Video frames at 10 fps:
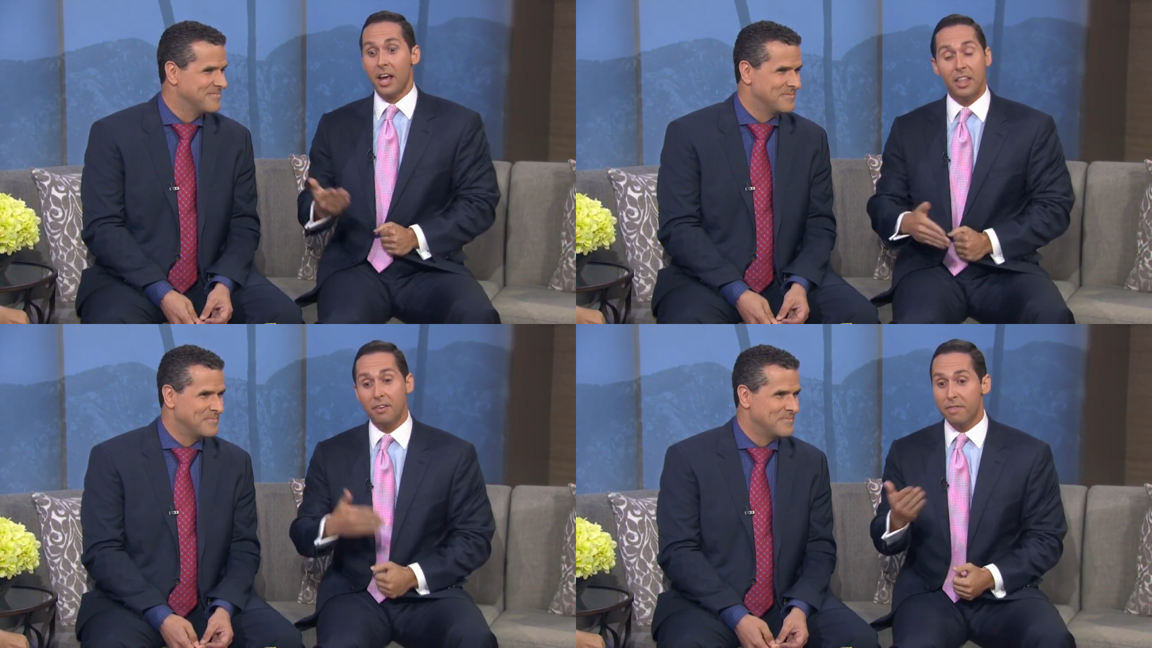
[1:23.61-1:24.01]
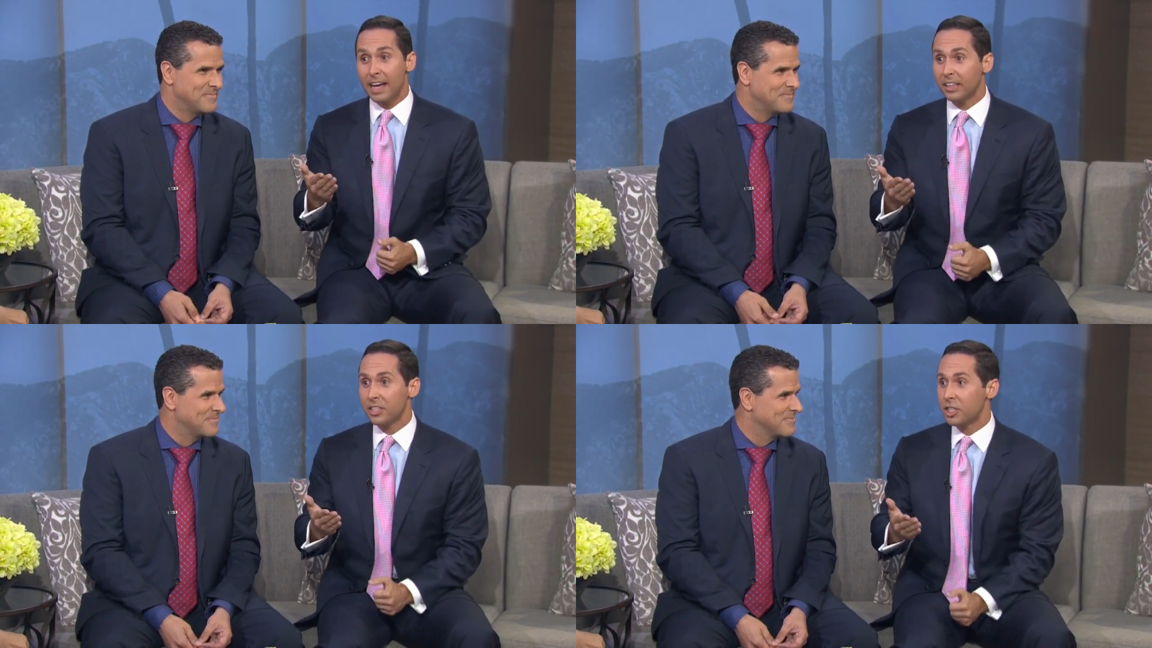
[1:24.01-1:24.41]
Speaker 1: The
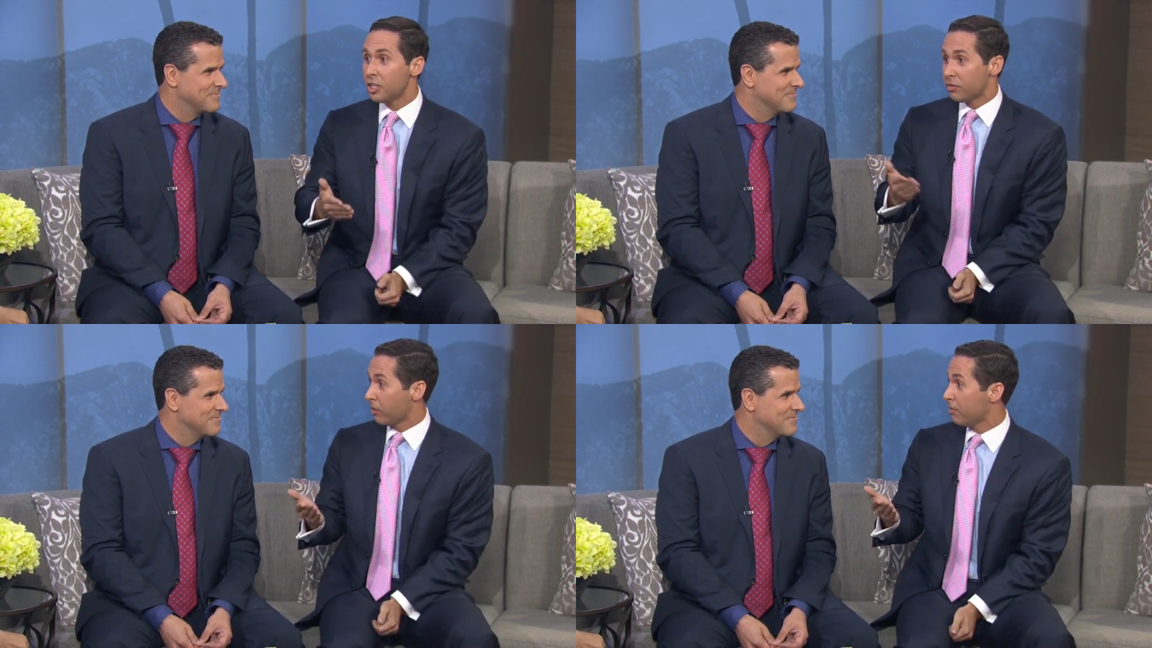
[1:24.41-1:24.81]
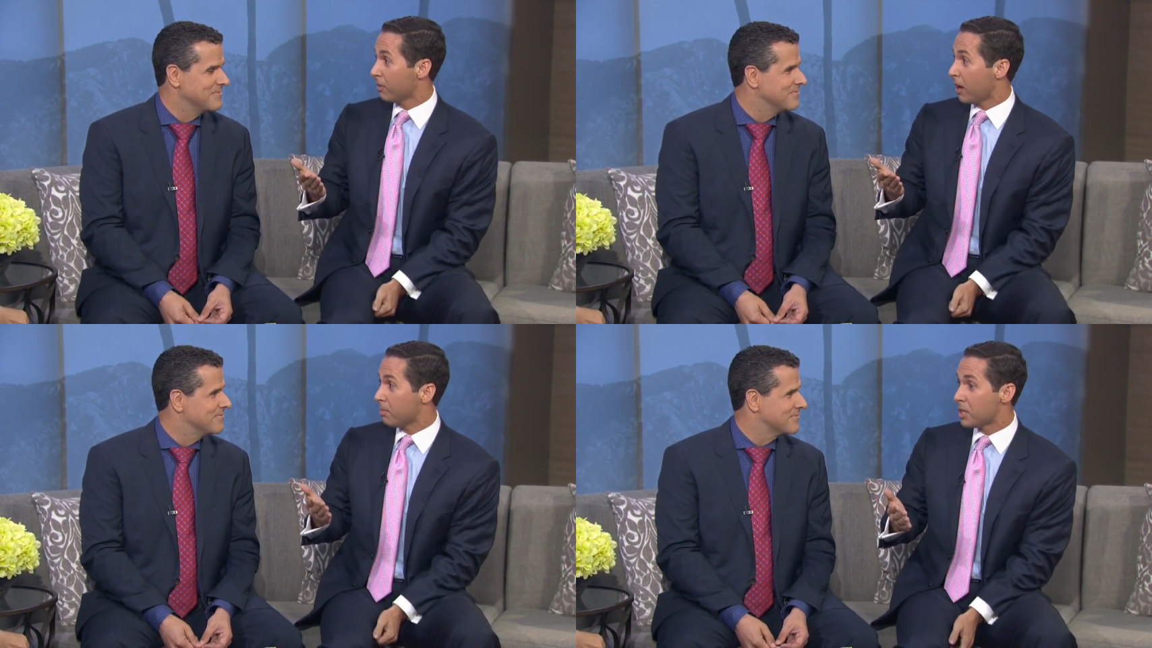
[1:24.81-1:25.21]
fact that she's
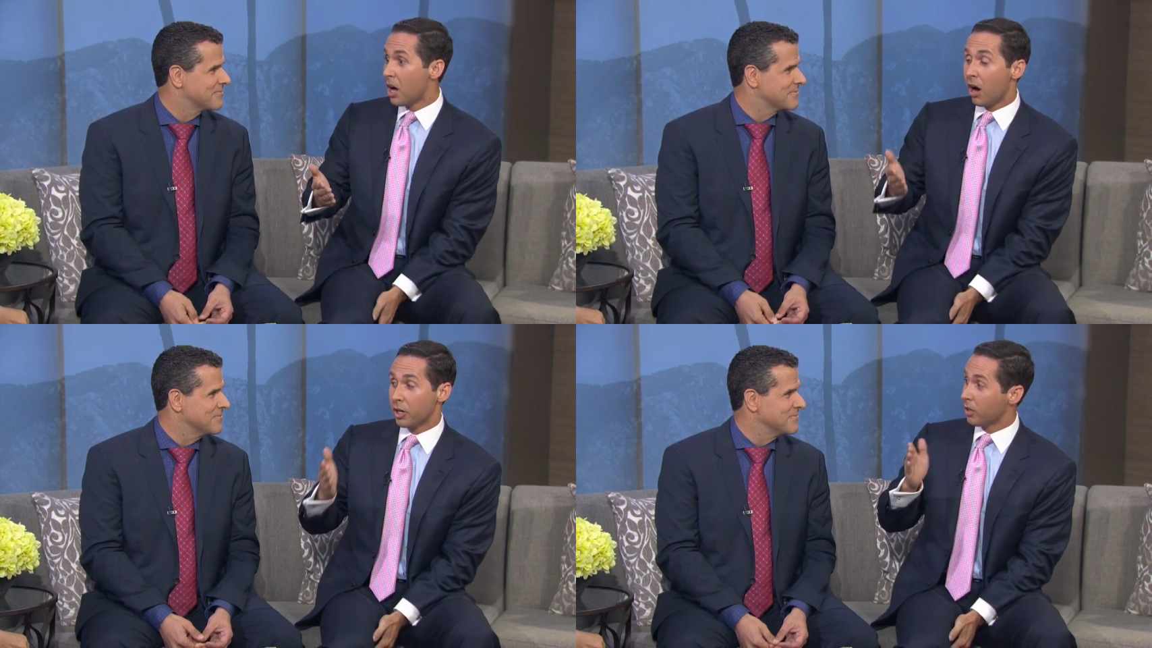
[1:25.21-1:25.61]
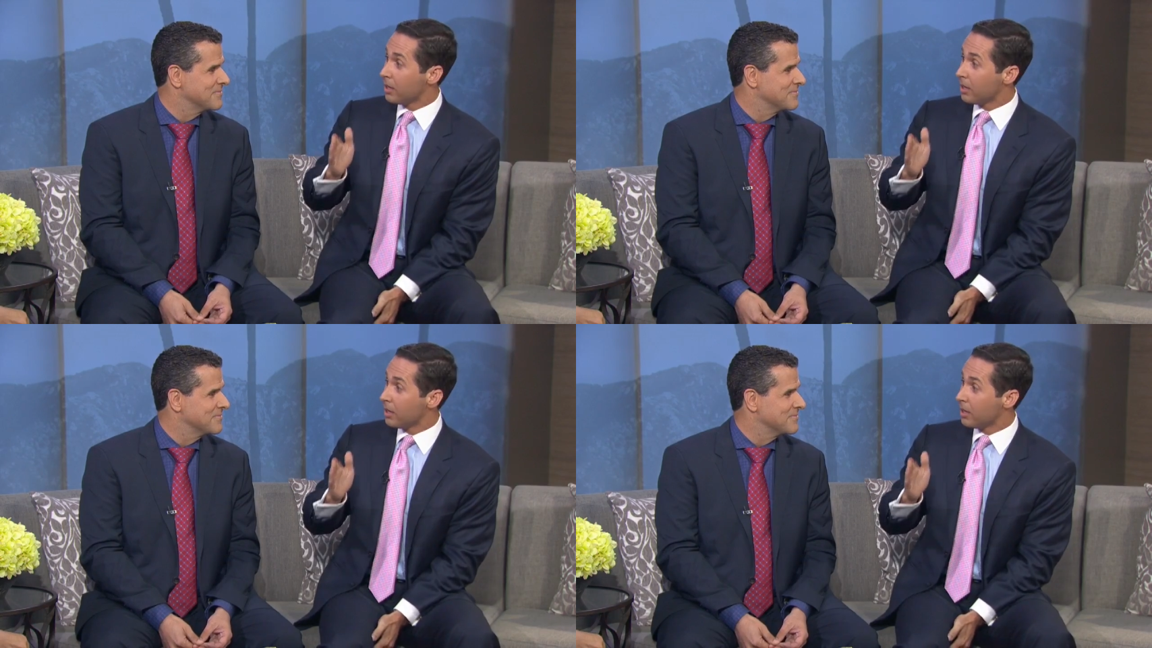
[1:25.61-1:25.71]
flip-flopped on her